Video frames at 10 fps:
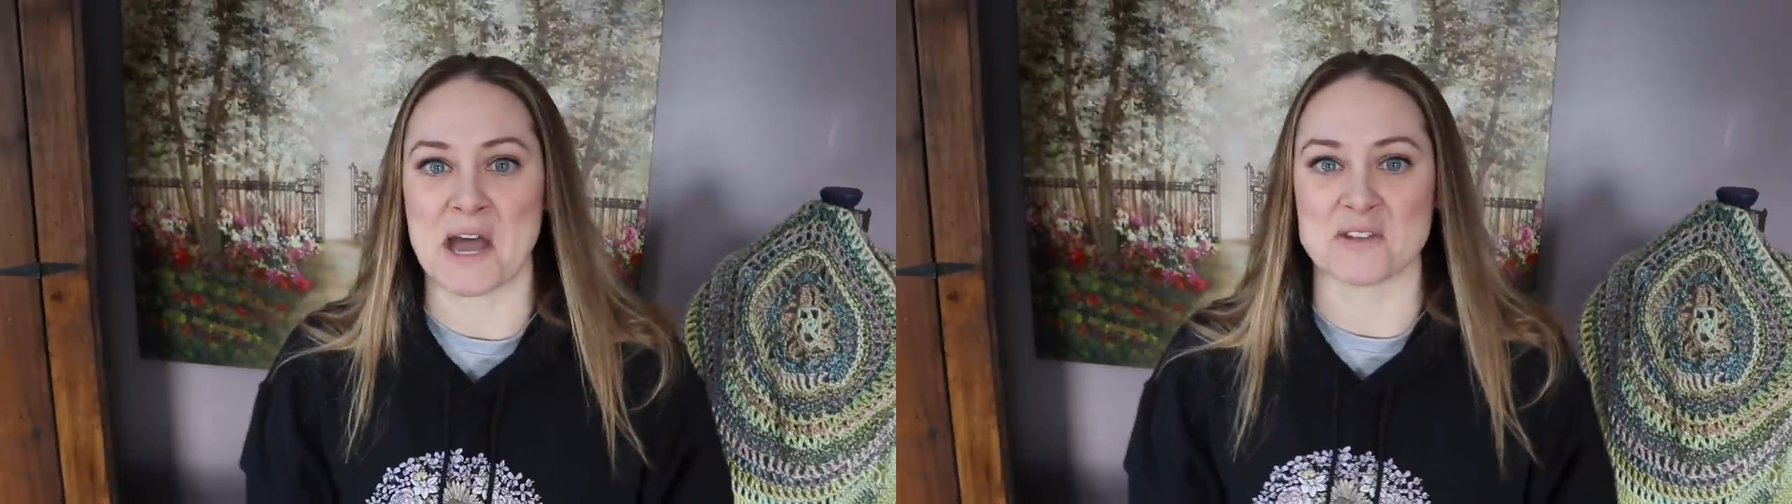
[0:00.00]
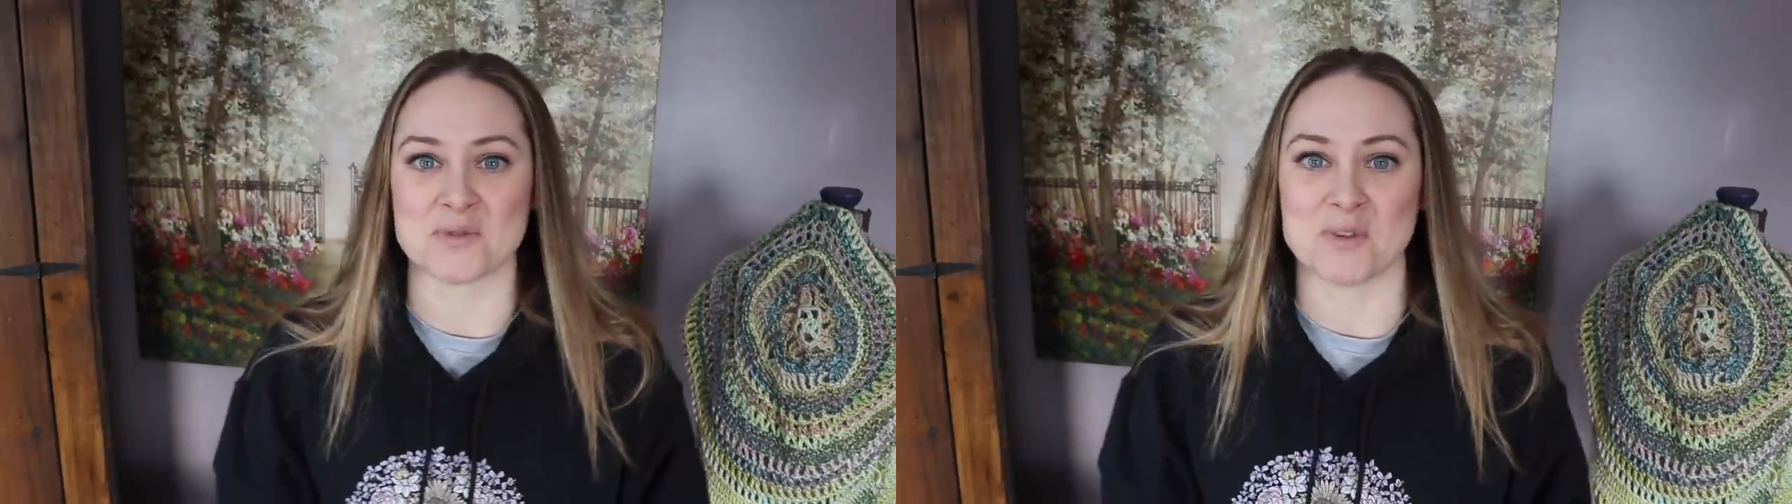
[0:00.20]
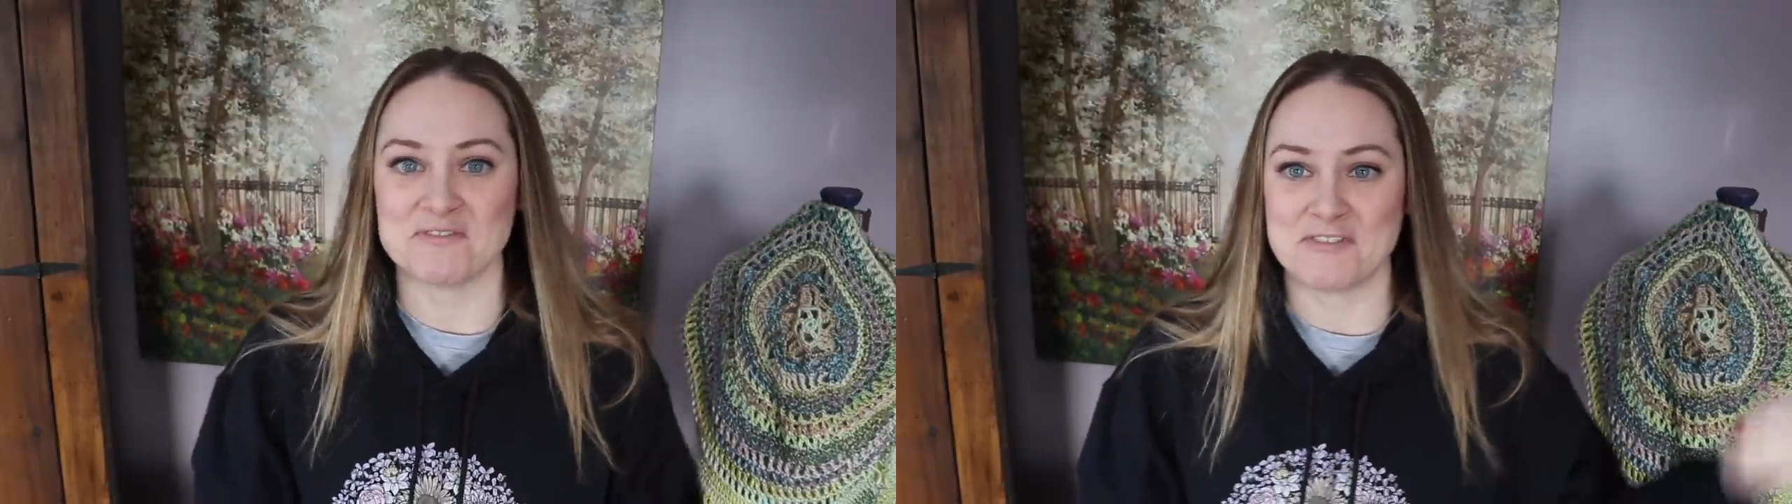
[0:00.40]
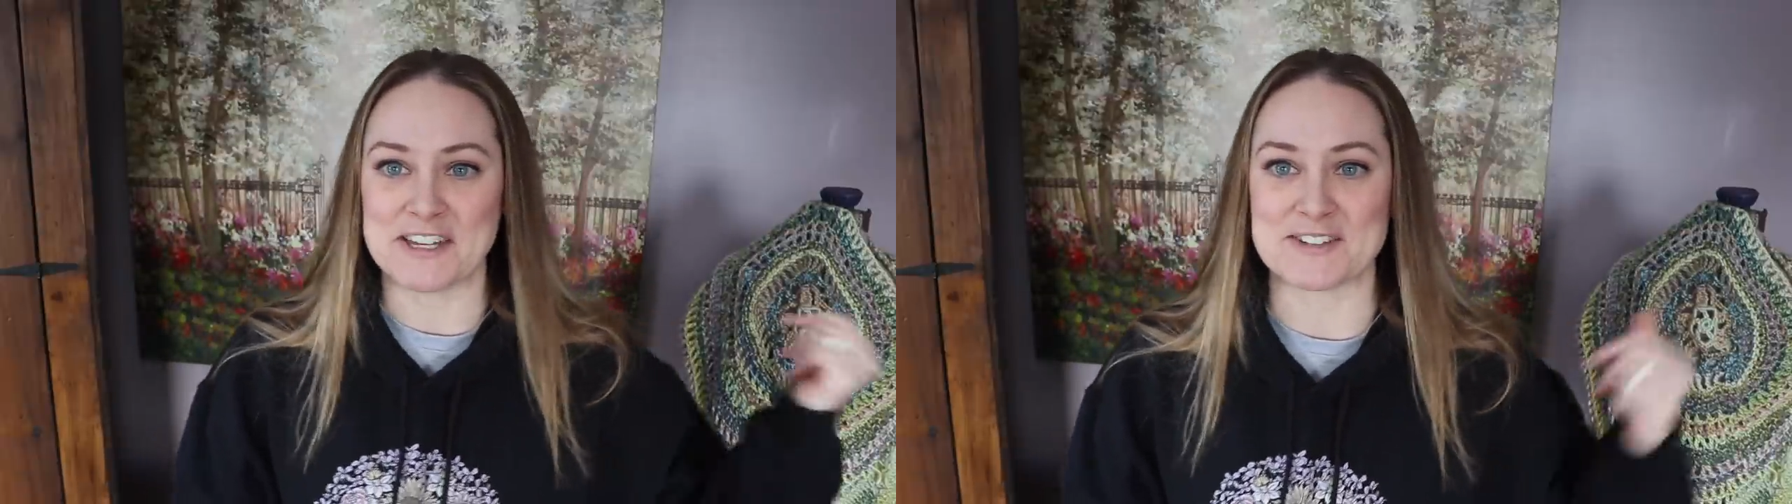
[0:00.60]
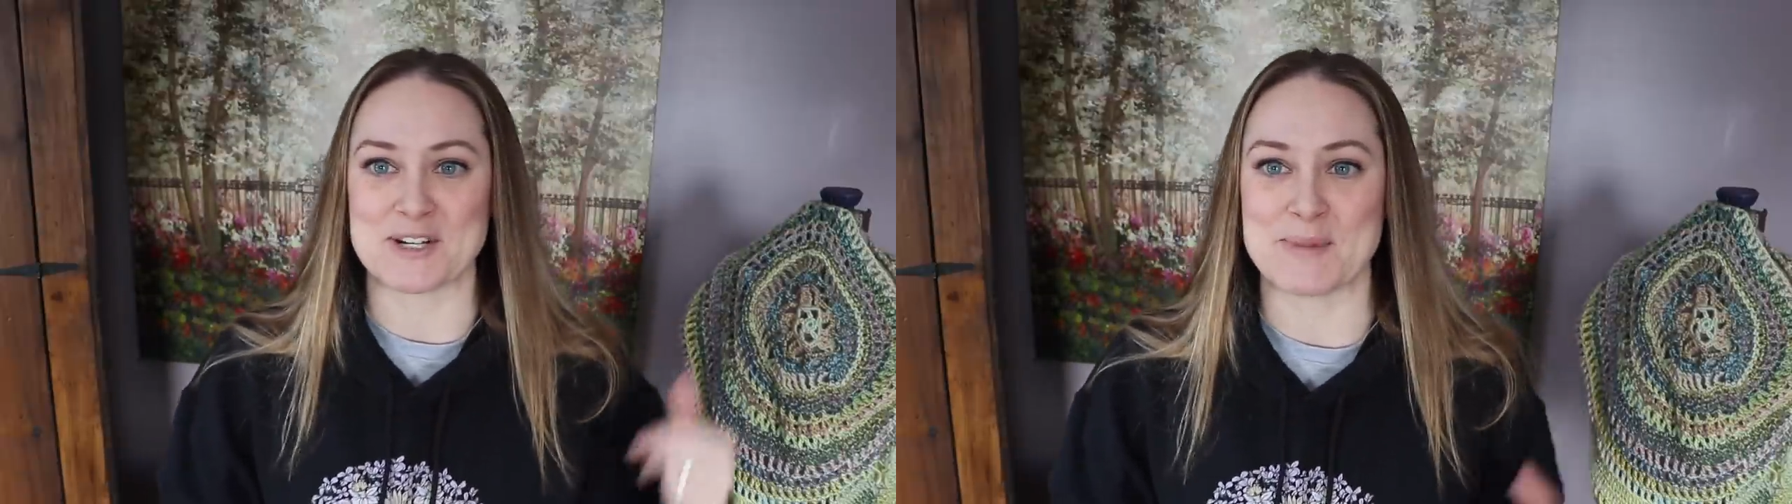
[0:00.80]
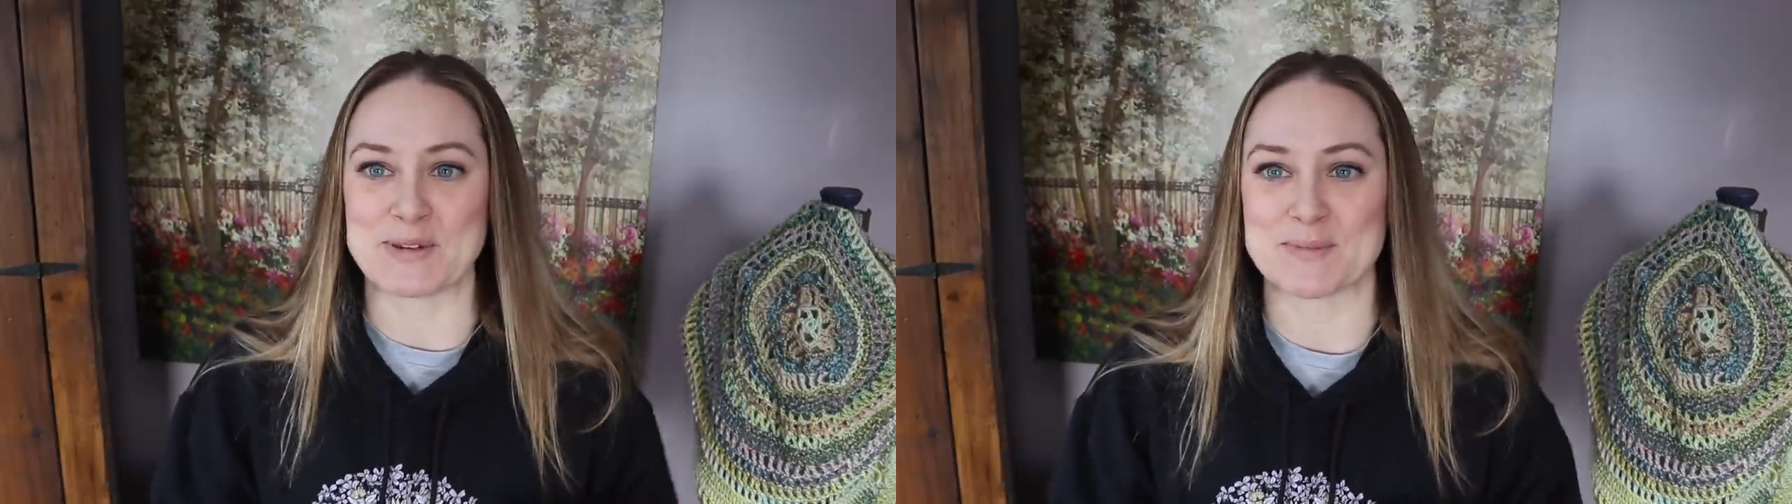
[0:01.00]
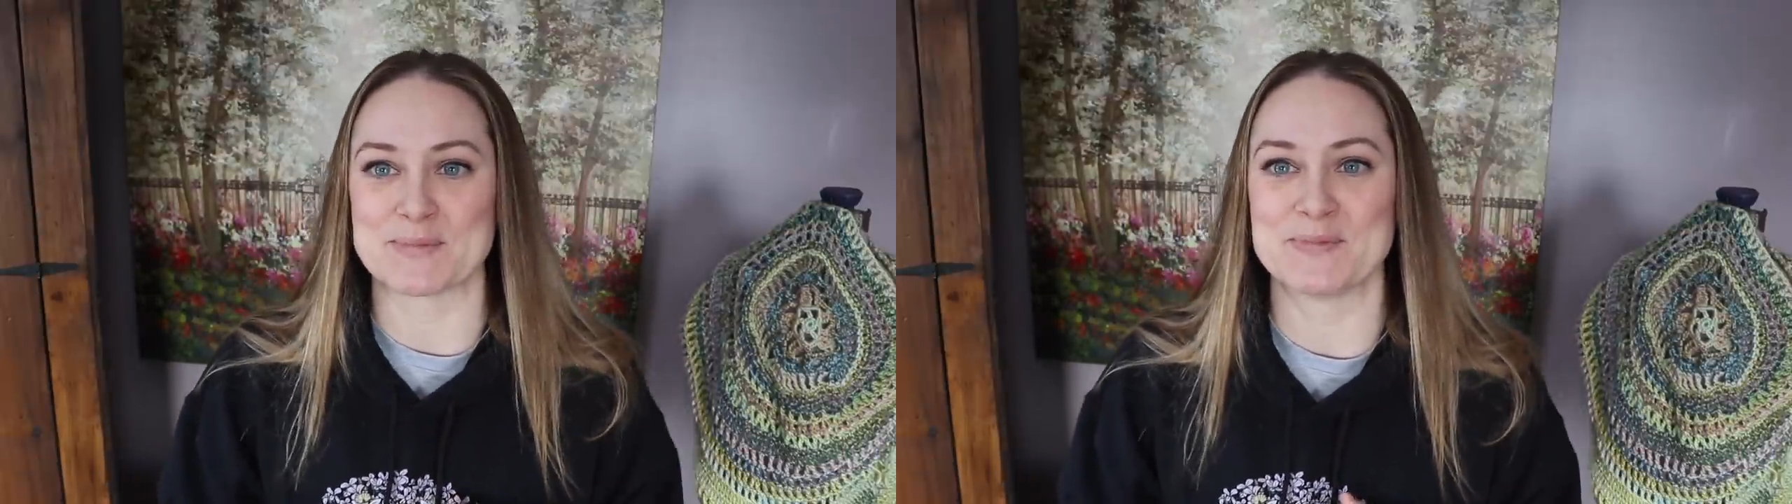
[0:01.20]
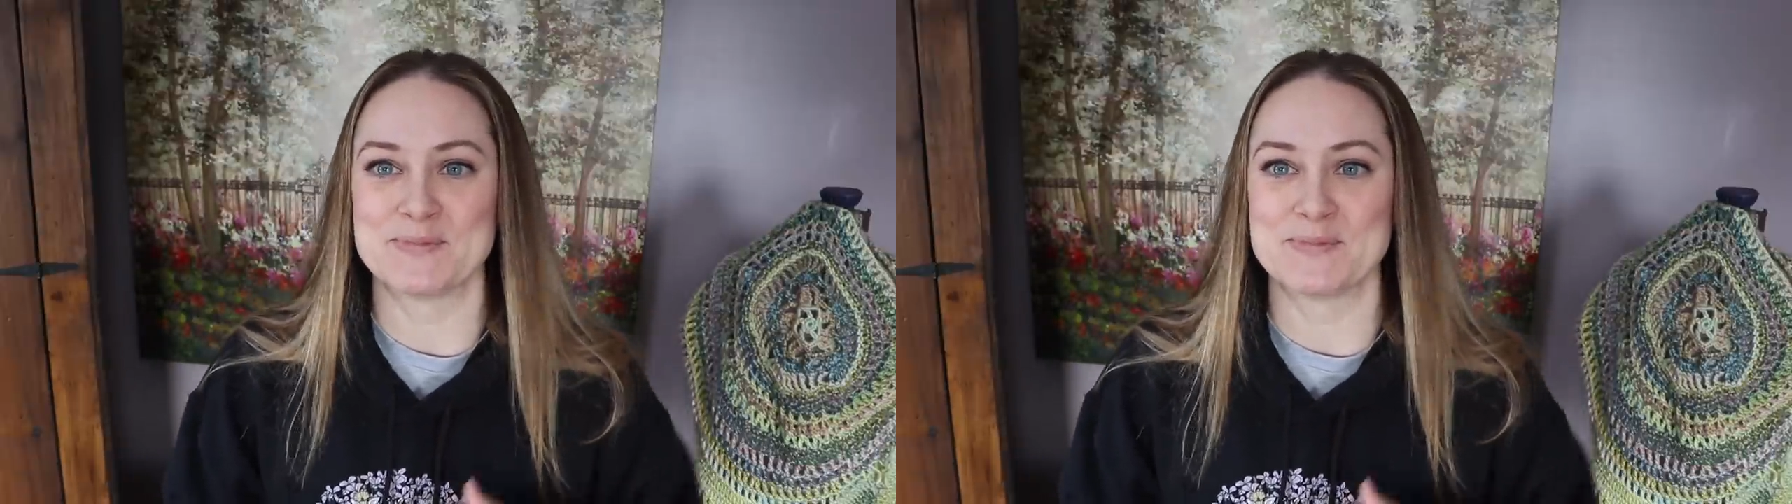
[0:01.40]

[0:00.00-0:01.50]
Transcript: household. Beta's in her bedroom.